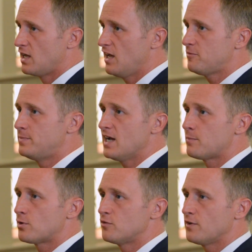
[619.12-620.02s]
FBI
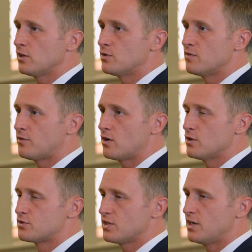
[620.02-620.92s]
profiler
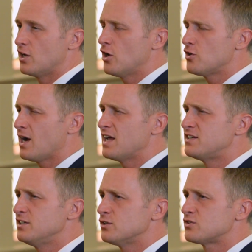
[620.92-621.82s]
Navarro said, under
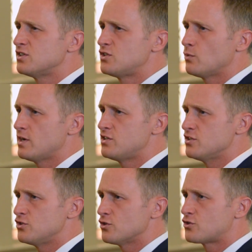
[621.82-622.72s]
ideal situations, you're